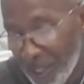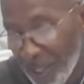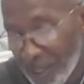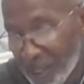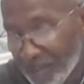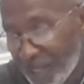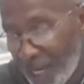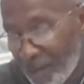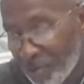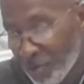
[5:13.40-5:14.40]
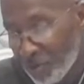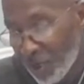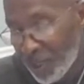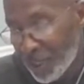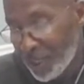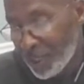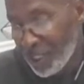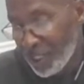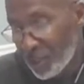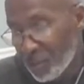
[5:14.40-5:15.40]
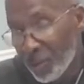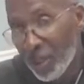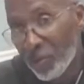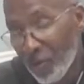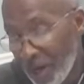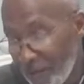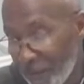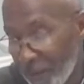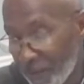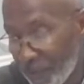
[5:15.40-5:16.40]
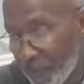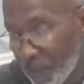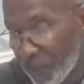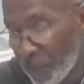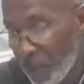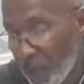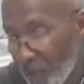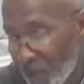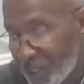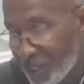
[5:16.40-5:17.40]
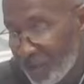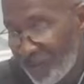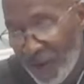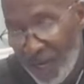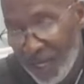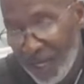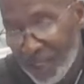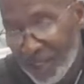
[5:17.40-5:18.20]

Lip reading: Sometimes a trigger can lead to a craving, which is defined as